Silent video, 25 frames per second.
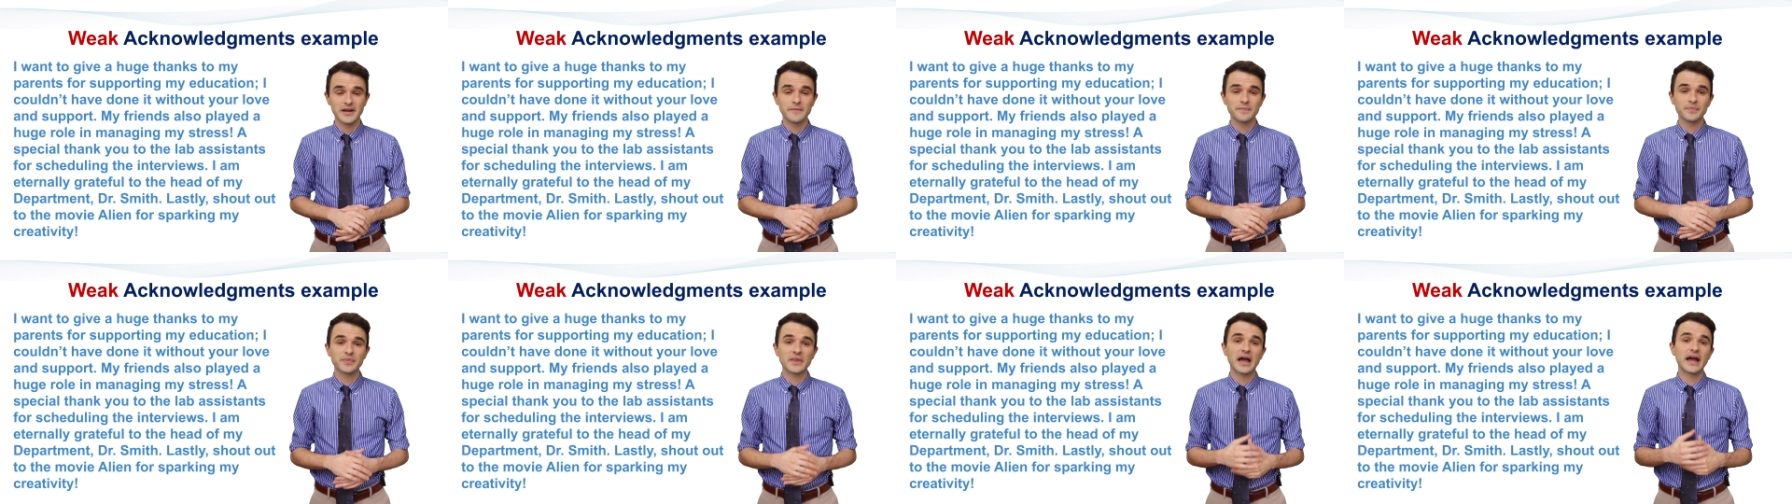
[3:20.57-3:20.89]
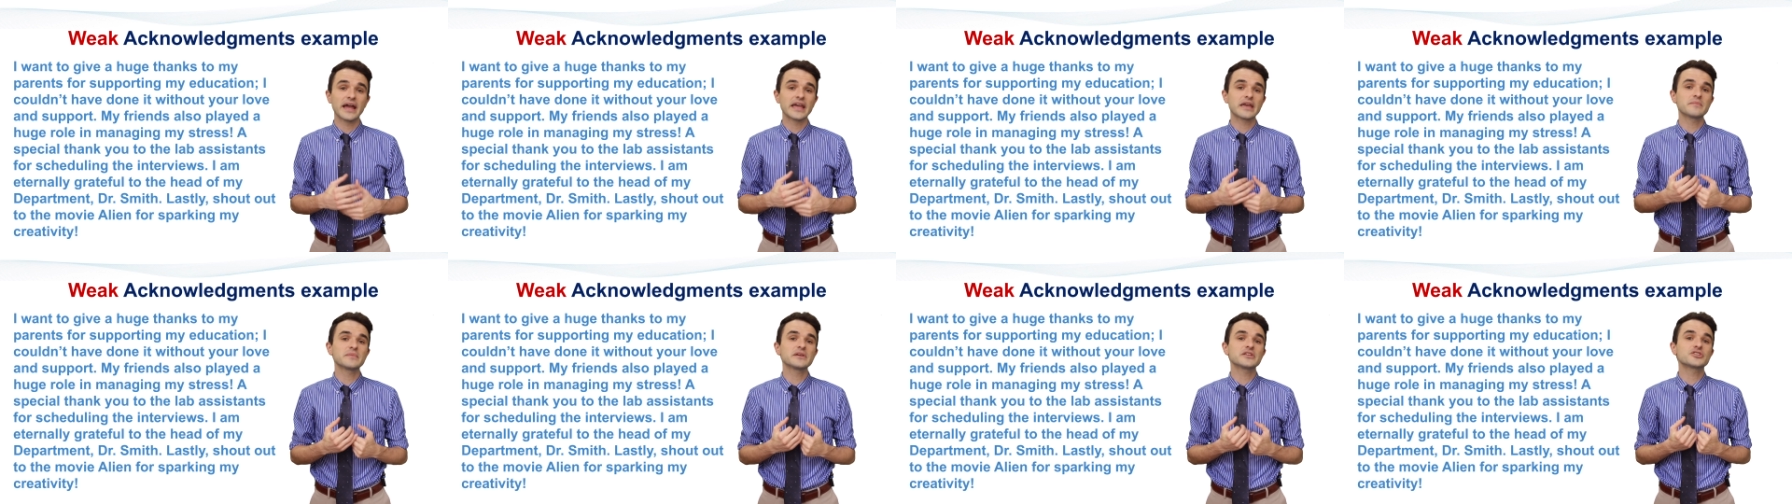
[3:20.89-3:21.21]
I
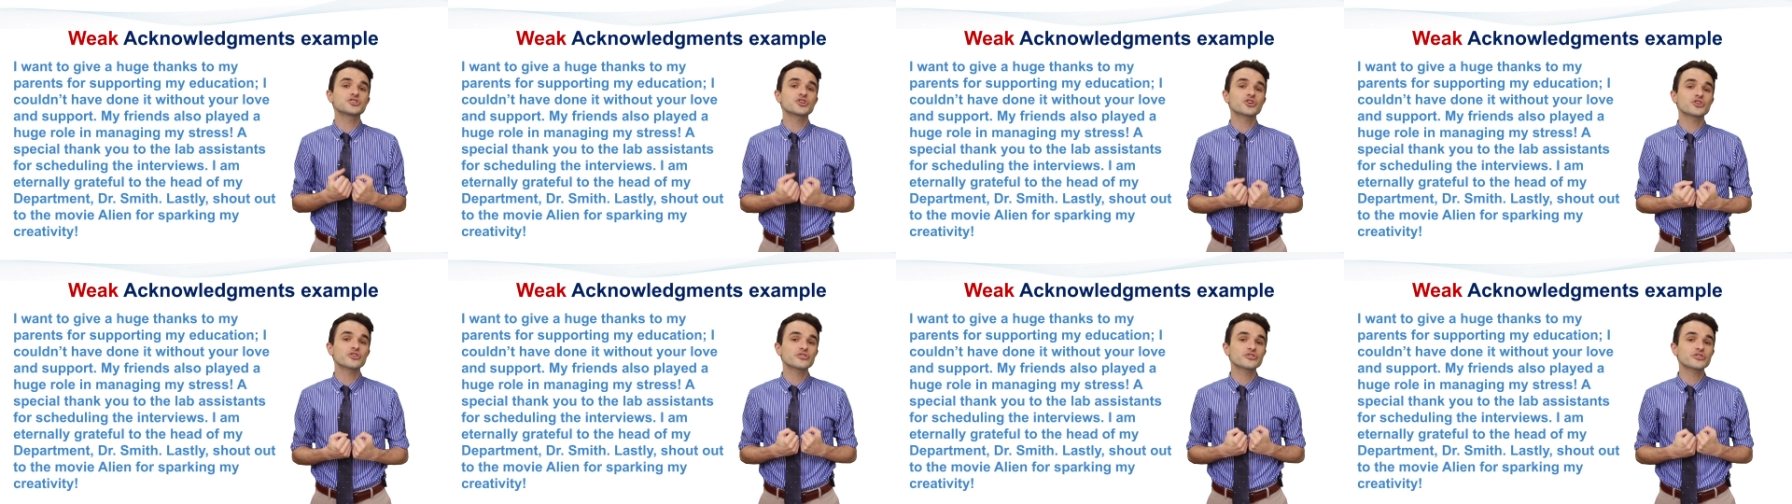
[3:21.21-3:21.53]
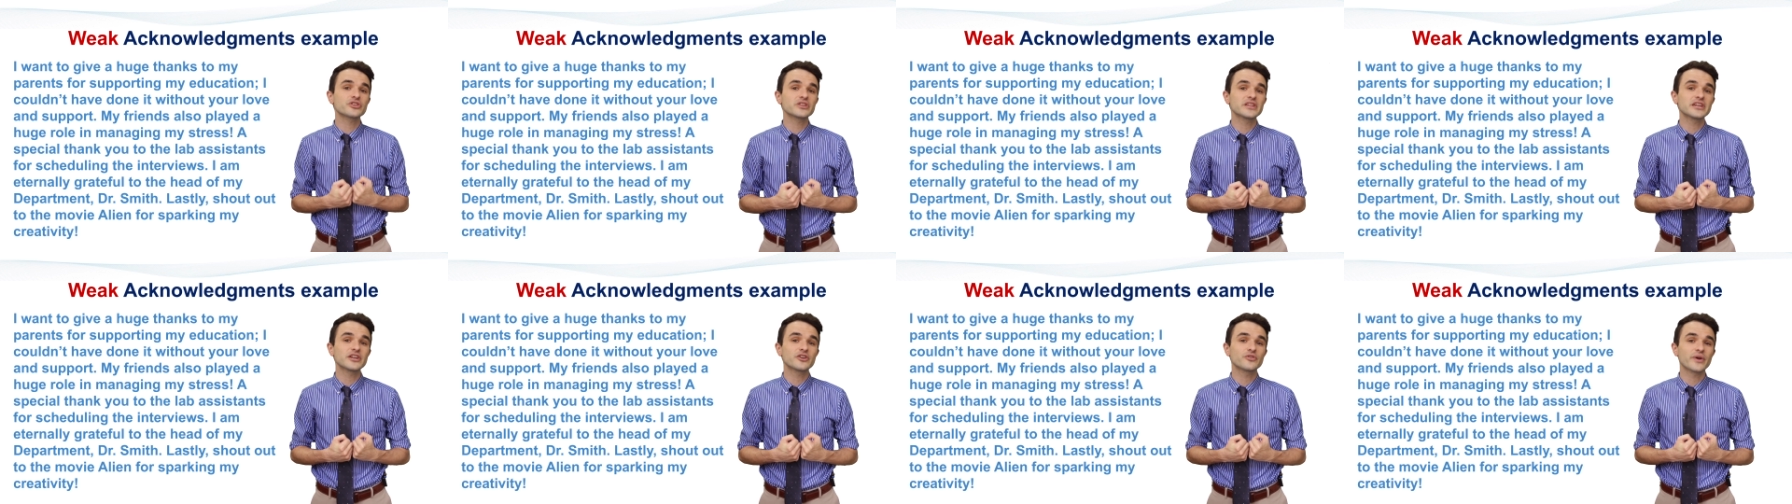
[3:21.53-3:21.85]
am
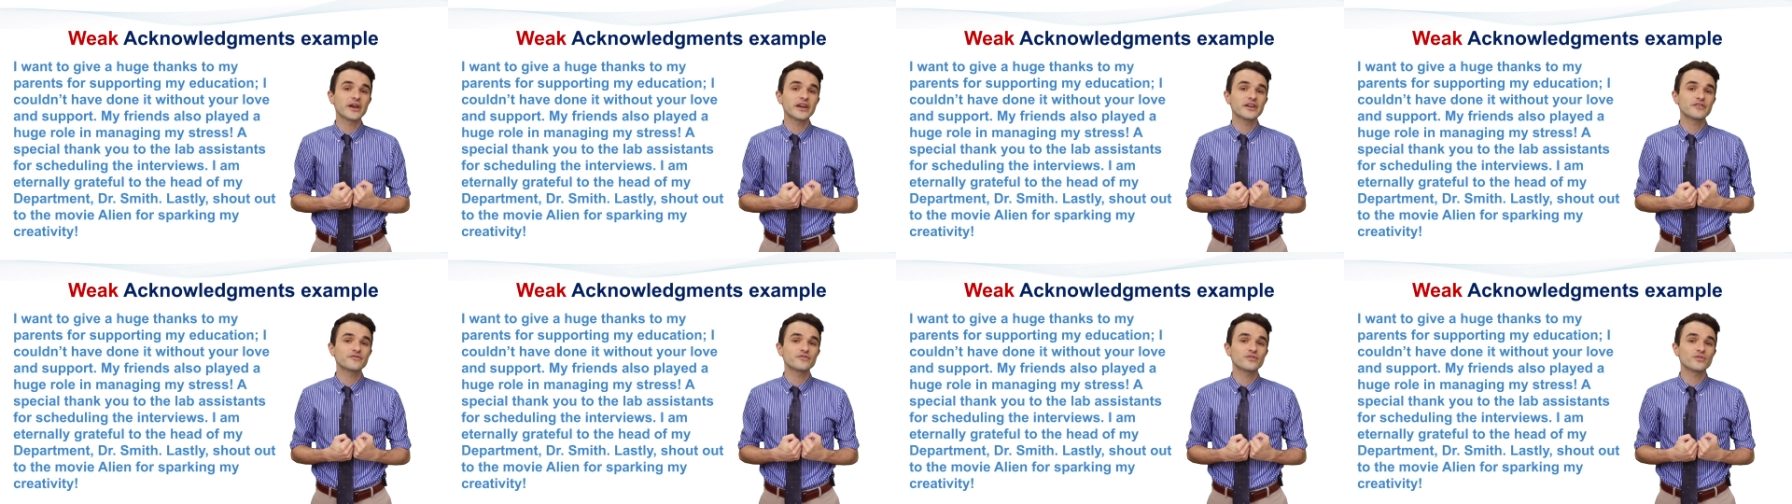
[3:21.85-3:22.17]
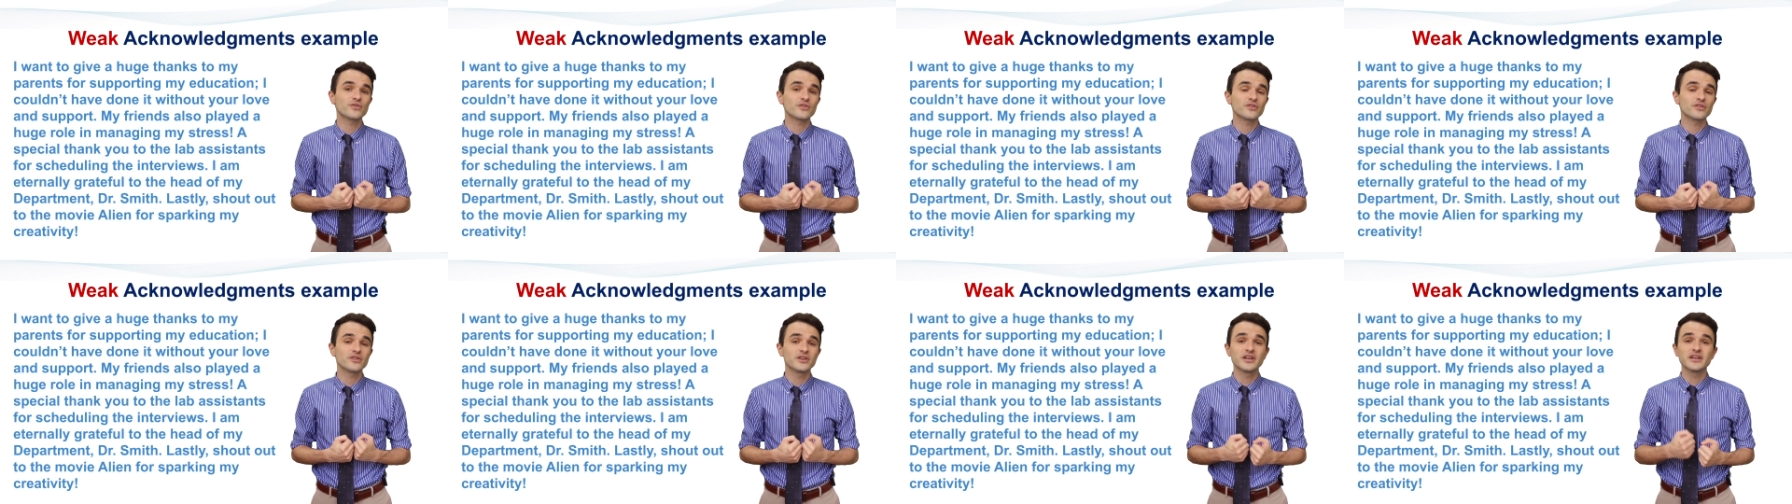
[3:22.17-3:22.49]
eternally grateful